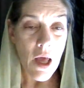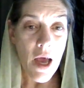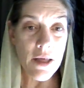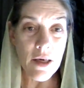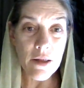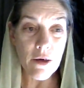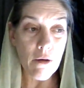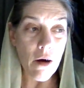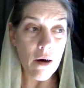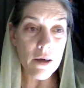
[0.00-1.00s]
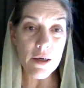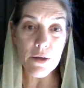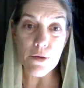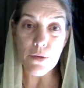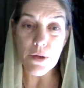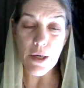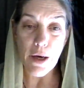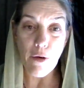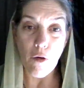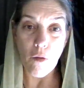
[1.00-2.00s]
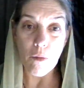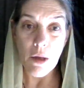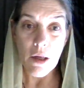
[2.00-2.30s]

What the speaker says: And then there are kids who stay at home